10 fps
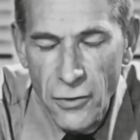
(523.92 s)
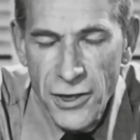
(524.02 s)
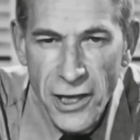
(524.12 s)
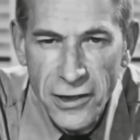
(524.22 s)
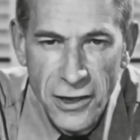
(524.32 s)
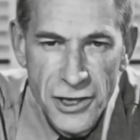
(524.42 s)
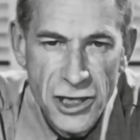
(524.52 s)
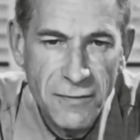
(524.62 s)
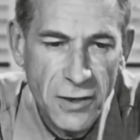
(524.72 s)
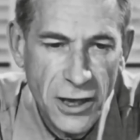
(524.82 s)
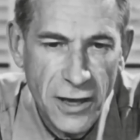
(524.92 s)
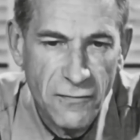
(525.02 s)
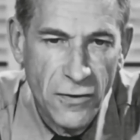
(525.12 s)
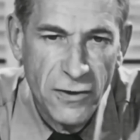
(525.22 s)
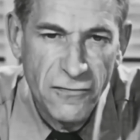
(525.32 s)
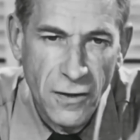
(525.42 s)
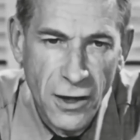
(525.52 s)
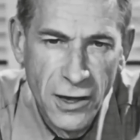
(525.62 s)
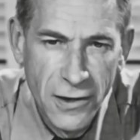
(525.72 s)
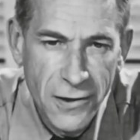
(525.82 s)
Of course, that doesn't seem to get him very
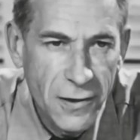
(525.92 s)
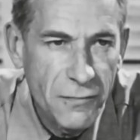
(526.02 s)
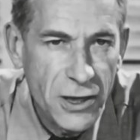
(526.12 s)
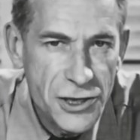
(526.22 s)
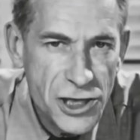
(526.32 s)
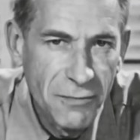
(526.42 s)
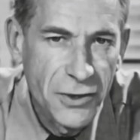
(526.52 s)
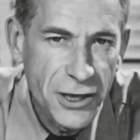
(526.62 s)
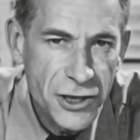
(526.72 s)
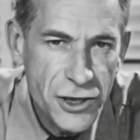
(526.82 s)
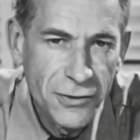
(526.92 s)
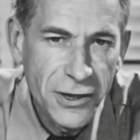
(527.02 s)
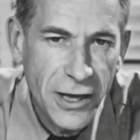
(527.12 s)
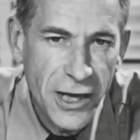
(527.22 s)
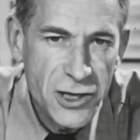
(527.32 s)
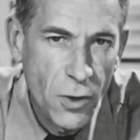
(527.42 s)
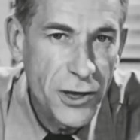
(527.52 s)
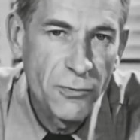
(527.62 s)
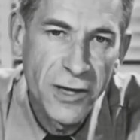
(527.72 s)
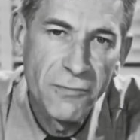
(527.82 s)
far, because somebody is sure to
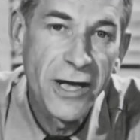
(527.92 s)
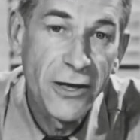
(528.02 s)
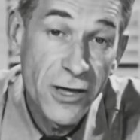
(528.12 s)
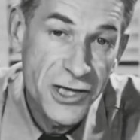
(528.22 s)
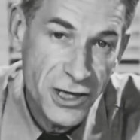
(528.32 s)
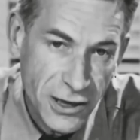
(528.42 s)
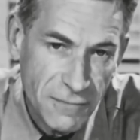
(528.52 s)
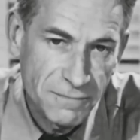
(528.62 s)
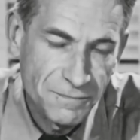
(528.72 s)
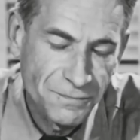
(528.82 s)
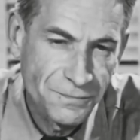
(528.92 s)
ask, what do you mean by crystalline?